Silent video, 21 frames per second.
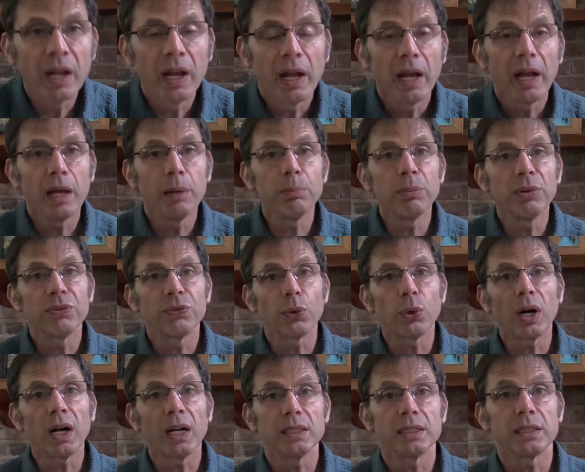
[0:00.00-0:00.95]
And
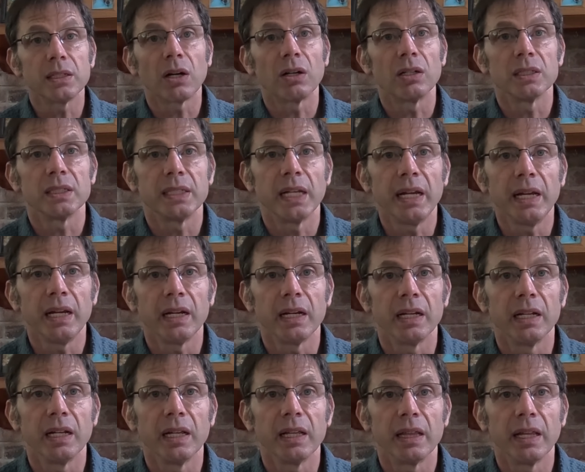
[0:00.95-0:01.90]
before I start saying
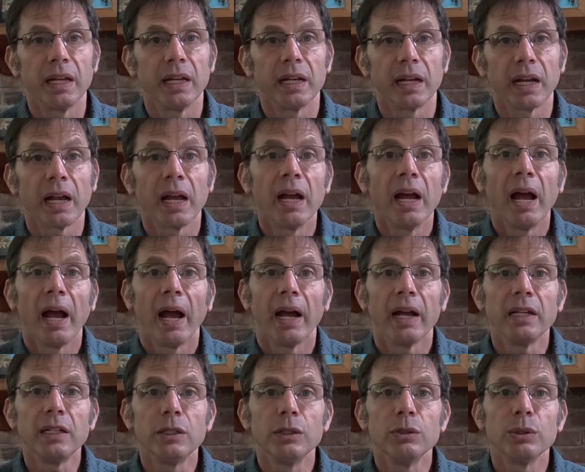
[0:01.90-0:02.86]
anything, I
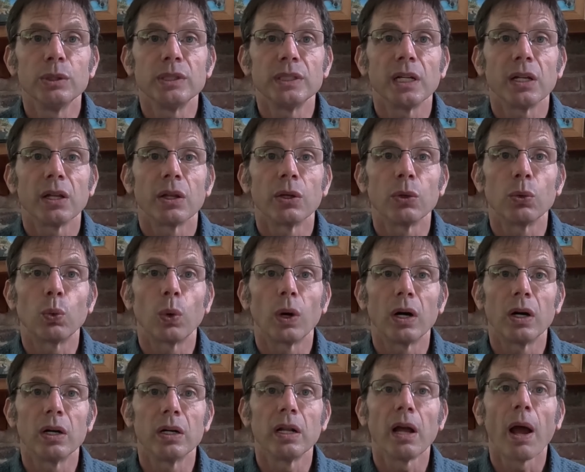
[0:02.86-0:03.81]
use the
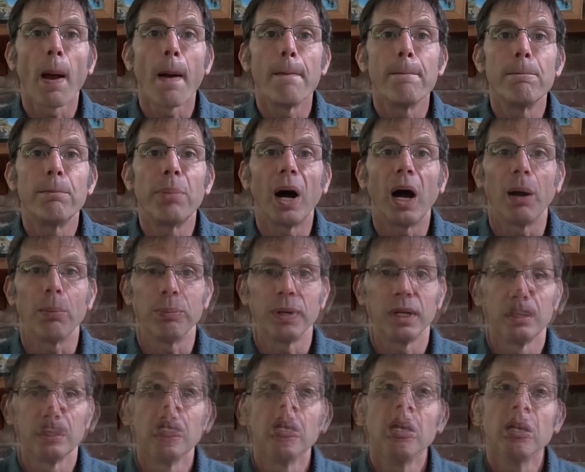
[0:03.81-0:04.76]
word pop.
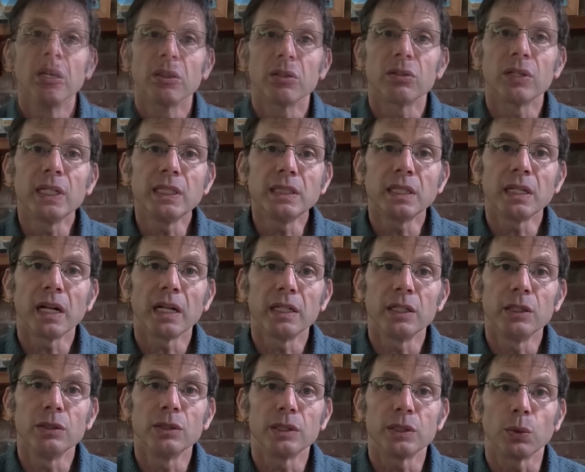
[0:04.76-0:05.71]
The reason I
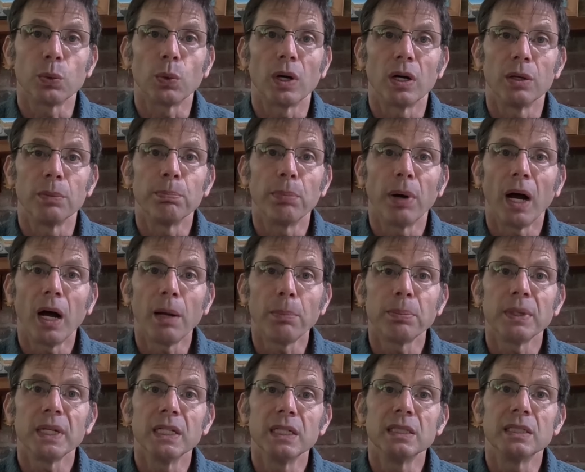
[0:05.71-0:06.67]
use the word pop
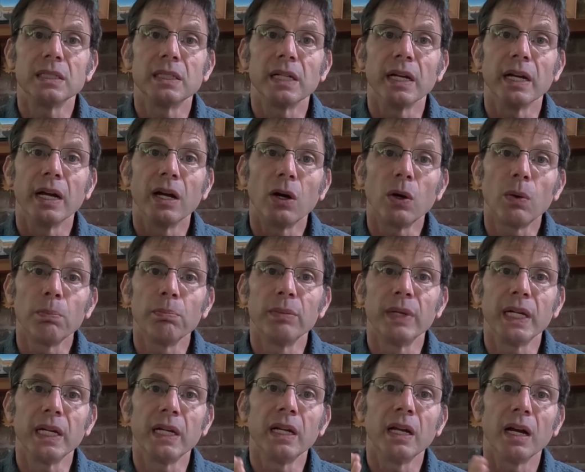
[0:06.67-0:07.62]
is to help
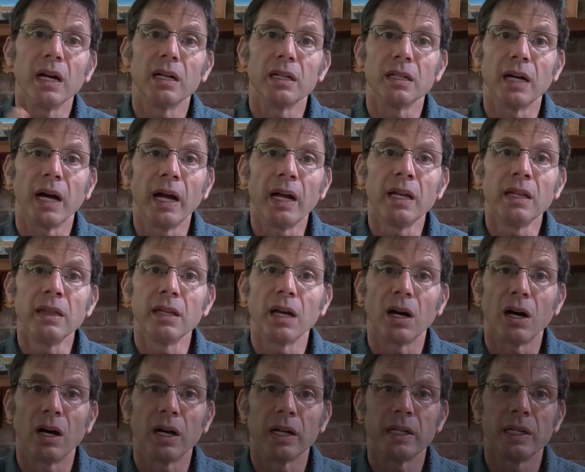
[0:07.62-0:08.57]
me align the
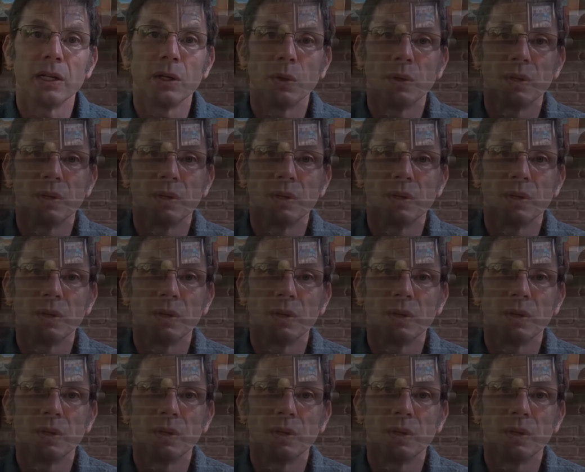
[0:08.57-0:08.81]
audio